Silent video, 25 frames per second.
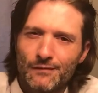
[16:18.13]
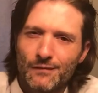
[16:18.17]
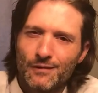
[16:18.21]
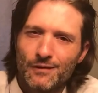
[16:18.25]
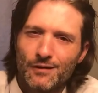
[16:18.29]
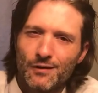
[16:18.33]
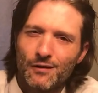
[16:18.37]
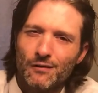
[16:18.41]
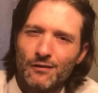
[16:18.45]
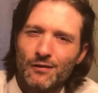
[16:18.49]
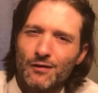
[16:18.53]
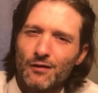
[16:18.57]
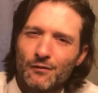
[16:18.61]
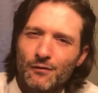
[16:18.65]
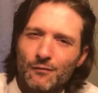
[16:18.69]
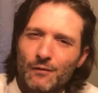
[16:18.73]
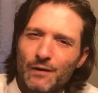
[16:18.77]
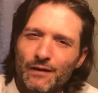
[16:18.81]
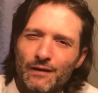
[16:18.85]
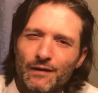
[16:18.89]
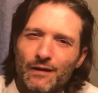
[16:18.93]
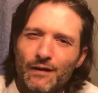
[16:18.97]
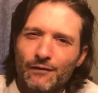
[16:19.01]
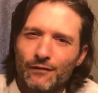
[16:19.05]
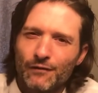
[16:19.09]
Your look was
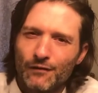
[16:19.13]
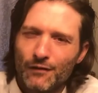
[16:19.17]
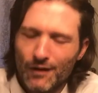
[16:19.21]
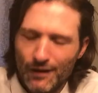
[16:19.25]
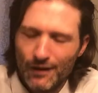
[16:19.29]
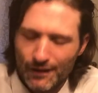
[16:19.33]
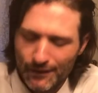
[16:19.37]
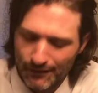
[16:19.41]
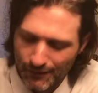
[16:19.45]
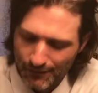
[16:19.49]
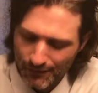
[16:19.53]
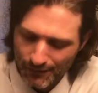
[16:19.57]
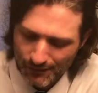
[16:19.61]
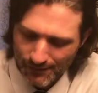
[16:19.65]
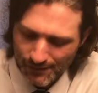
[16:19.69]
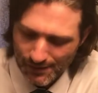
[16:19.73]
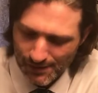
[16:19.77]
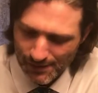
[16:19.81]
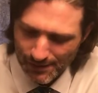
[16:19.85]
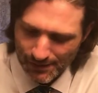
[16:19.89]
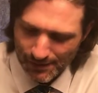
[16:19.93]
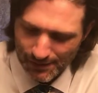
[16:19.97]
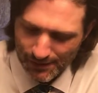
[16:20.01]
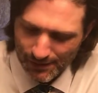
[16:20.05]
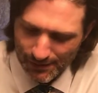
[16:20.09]
enough for us.
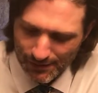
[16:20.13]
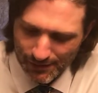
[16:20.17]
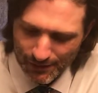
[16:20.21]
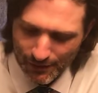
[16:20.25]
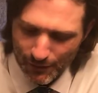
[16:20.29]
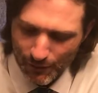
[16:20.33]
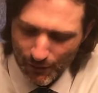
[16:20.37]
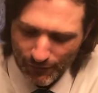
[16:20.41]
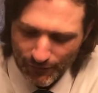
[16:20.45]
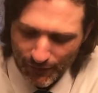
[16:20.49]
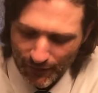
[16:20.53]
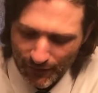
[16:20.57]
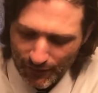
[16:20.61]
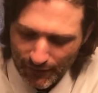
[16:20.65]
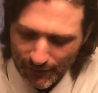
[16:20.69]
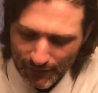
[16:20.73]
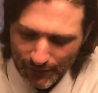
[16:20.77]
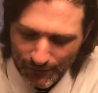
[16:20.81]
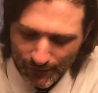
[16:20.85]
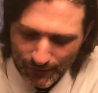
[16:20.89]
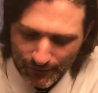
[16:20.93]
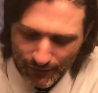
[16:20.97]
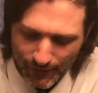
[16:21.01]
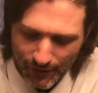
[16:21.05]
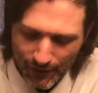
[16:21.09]
You haven't seen
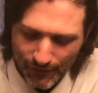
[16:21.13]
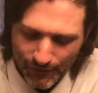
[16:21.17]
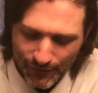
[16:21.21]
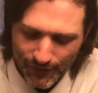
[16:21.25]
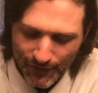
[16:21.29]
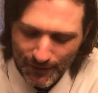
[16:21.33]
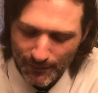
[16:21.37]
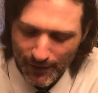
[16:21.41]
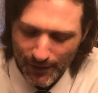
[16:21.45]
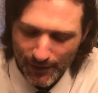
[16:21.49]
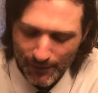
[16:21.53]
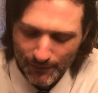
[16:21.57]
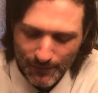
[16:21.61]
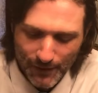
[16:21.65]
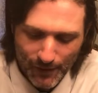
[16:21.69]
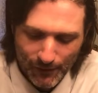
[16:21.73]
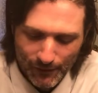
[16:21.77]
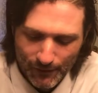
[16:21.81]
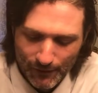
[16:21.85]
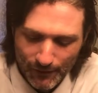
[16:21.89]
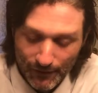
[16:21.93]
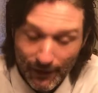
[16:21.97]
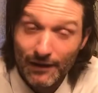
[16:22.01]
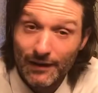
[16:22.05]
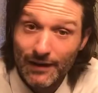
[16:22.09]
yourself in a mirror
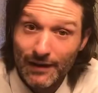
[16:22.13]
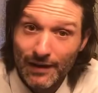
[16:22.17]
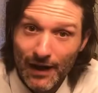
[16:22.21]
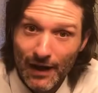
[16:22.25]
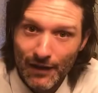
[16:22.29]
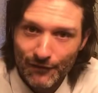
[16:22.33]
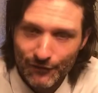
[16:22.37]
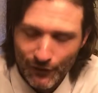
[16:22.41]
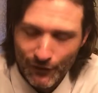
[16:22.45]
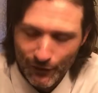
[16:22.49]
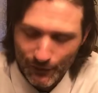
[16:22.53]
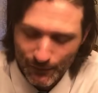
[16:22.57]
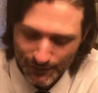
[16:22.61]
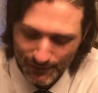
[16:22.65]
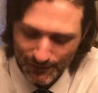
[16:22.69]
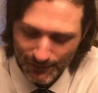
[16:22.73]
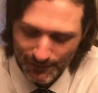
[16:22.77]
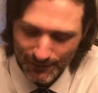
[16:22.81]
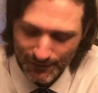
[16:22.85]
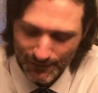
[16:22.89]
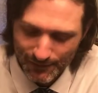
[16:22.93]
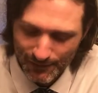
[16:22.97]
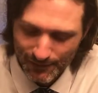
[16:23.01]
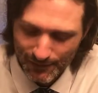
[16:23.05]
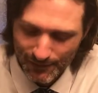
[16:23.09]
lately, have you?
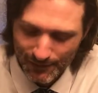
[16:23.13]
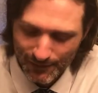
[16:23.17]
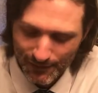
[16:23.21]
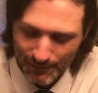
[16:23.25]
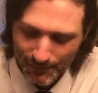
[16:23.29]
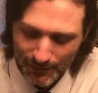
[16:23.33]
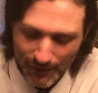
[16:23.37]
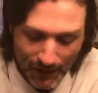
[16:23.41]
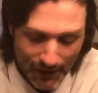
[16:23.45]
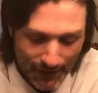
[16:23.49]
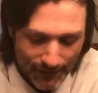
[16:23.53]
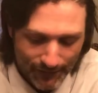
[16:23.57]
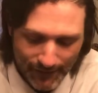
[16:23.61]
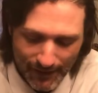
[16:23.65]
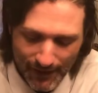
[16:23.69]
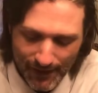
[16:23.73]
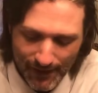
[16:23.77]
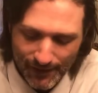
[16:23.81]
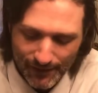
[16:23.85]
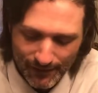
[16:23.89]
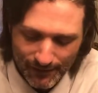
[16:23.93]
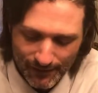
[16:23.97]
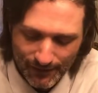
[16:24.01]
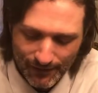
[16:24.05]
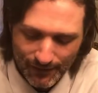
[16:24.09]
Beyond
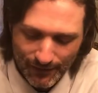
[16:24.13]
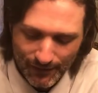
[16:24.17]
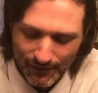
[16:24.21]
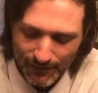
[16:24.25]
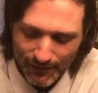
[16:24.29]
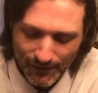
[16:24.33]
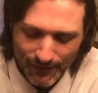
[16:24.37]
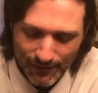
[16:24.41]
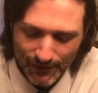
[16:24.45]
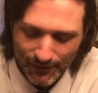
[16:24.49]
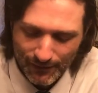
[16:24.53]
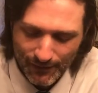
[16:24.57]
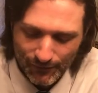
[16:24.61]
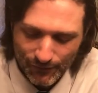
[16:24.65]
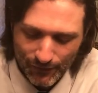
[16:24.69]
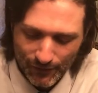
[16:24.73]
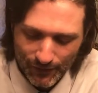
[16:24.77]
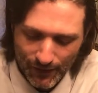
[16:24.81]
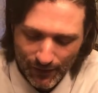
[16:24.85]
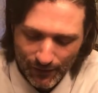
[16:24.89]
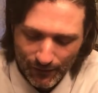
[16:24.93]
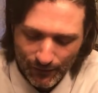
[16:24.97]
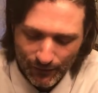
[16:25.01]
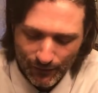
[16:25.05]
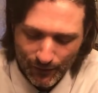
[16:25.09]
that, the city has never
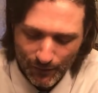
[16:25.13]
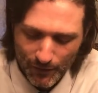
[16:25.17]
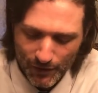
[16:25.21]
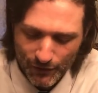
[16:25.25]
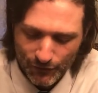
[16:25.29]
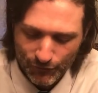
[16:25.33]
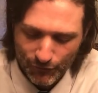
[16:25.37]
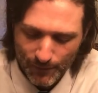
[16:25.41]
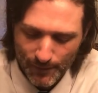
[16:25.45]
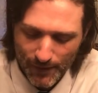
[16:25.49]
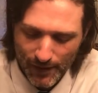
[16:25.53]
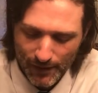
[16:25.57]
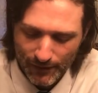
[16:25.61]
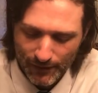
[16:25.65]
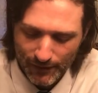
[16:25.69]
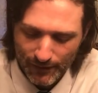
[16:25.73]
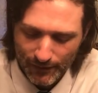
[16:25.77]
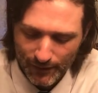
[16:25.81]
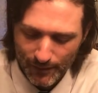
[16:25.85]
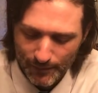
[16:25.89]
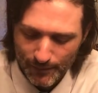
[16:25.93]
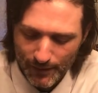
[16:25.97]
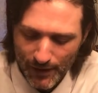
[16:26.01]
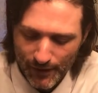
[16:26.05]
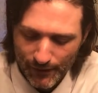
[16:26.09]
cared so much about us to
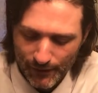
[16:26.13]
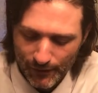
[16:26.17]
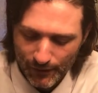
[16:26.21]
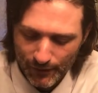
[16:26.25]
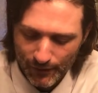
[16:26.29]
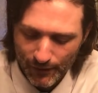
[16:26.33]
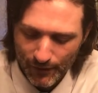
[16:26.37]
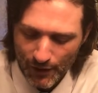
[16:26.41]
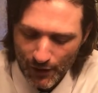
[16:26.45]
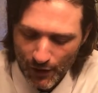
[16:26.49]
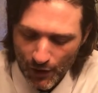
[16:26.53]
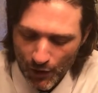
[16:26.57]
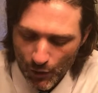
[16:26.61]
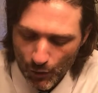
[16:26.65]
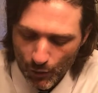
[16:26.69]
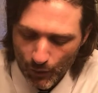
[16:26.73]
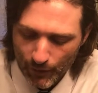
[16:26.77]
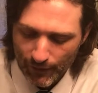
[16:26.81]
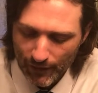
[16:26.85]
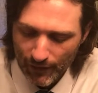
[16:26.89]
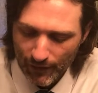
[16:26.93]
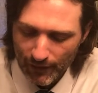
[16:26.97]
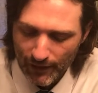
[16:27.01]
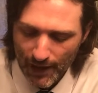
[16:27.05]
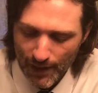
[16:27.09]
bother with
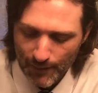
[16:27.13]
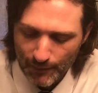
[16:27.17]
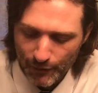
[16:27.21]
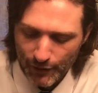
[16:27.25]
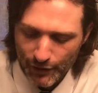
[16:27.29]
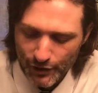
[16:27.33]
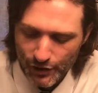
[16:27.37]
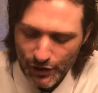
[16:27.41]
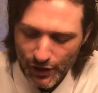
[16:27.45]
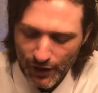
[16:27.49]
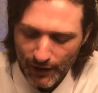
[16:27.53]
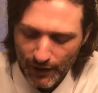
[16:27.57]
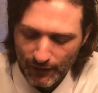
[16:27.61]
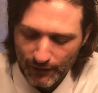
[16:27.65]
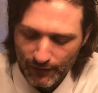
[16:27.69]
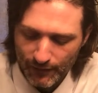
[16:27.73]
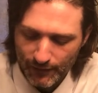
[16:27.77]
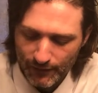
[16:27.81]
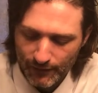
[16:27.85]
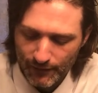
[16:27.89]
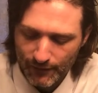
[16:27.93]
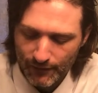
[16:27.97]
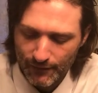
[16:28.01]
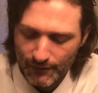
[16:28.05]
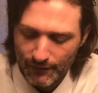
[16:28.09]
an elaborate
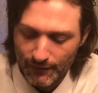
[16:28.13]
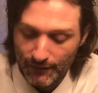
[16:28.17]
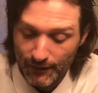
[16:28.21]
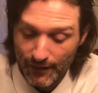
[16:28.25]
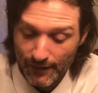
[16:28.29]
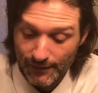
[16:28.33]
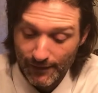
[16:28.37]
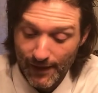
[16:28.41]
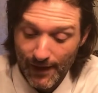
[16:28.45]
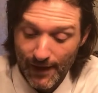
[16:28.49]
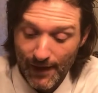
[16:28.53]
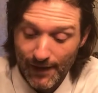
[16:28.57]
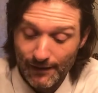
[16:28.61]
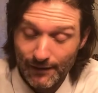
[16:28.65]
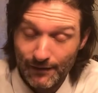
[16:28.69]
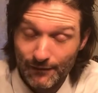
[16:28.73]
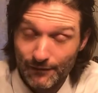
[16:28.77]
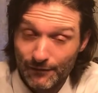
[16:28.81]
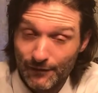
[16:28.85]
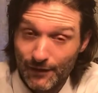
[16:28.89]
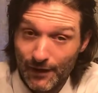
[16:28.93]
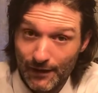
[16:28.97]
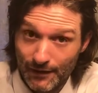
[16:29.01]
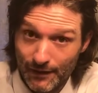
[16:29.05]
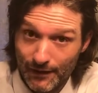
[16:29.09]
chase like that to
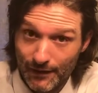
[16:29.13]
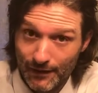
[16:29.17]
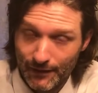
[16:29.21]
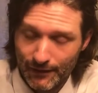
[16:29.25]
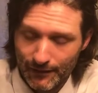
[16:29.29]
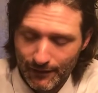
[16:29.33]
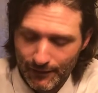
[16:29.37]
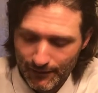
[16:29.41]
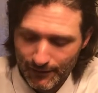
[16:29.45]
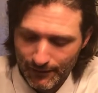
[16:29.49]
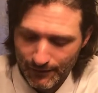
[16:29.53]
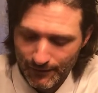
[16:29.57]
find us.